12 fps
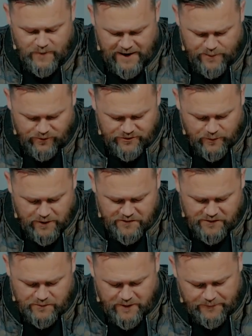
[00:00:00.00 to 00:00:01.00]
Hebrews
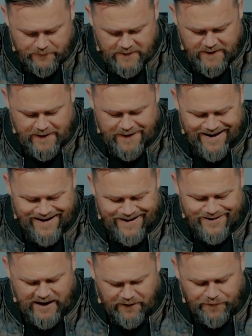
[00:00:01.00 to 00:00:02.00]
12, verse 1.
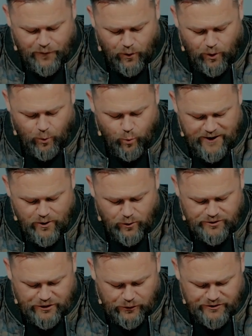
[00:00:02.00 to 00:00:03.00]
Therefore, we
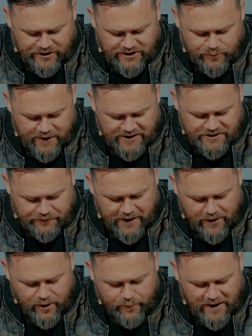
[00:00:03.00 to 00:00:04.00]
also, since we are
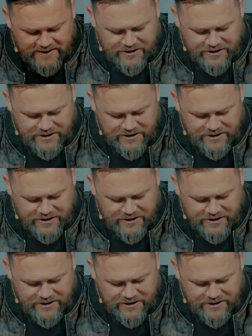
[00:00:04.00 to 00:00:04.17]
surrounded by